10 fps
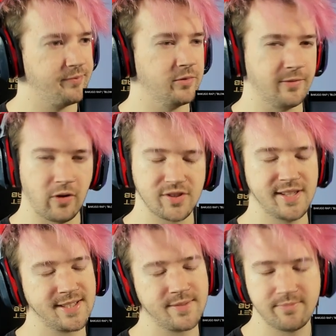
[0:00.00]
The
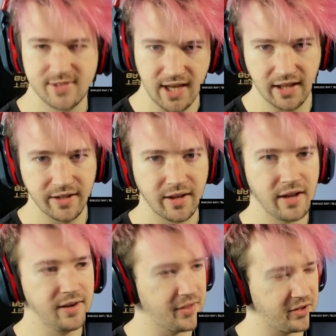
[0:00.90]
verses, solid.
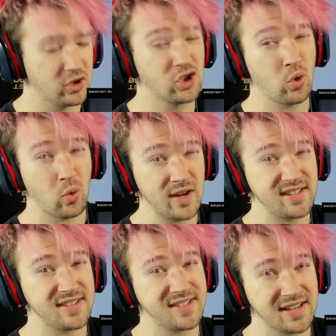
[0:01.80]
Nothing
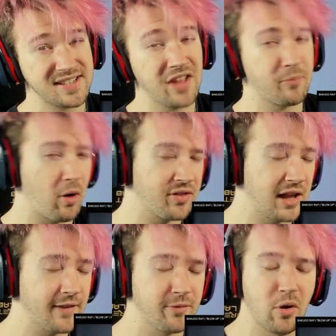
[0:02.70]
crazy sticks out. The part that I
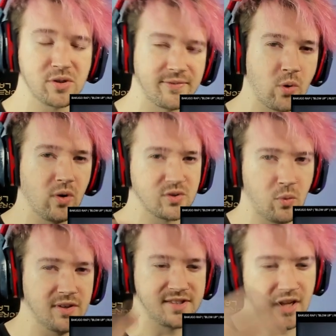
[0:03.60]
love the most, of course,
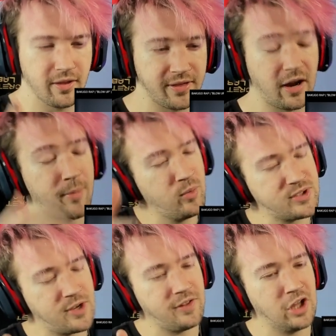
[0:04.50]
was the other thing. I mean, we
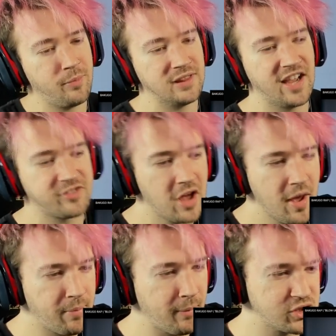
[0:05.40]
still have a little bit left,
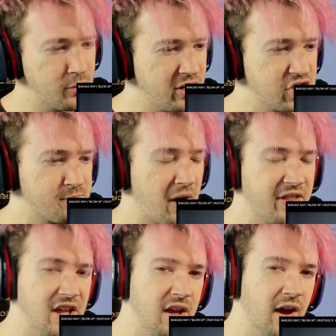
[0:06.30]
but I'm assuming just by
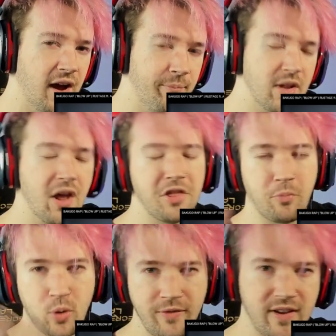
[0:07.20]
the
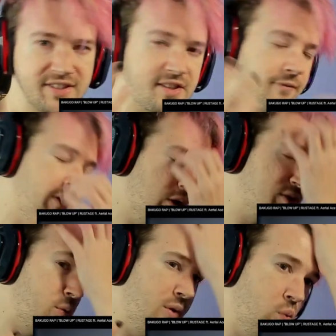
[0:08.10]
previous videos
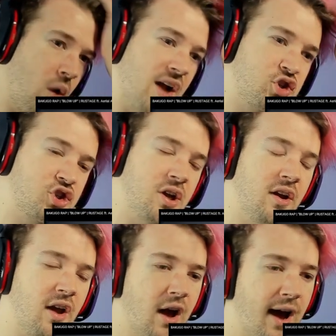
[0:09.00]
that we watched,
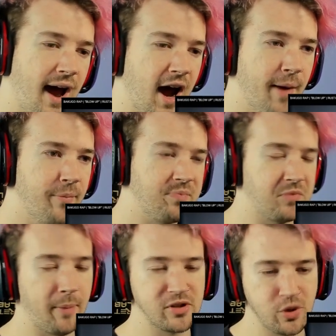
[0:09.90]
I'm
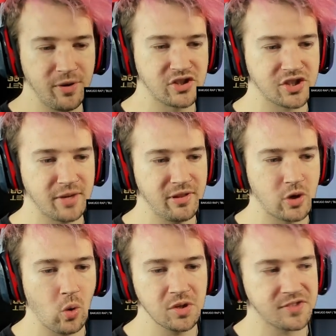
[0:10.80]
assuming it's just going to be the
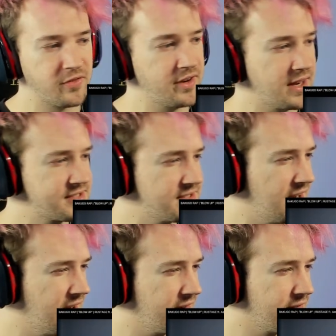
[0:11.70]
chorus for the next,
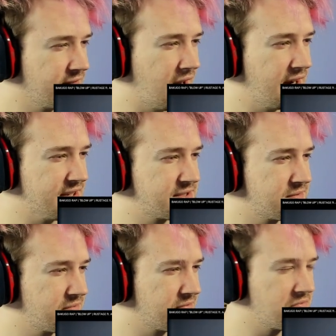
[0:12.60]
I guess,
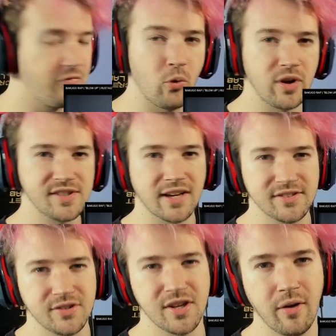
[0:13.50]
40
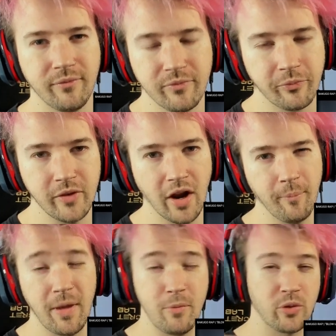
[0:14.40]
seconds or so. You know,
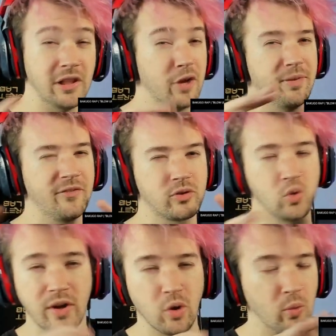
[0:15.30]
maybe with a little bit of
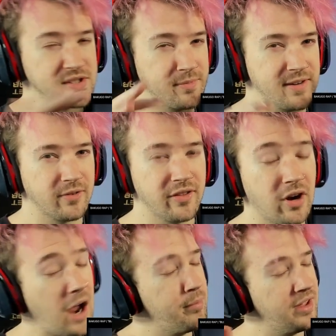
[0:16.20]
twinkle with something different in
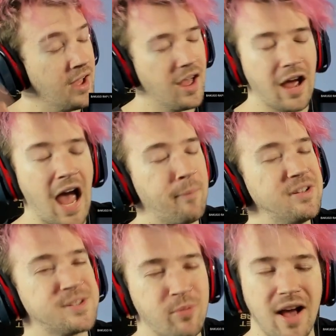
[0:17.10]
there. I'd be
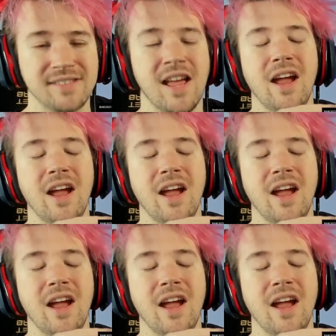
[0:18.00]
happily surprised.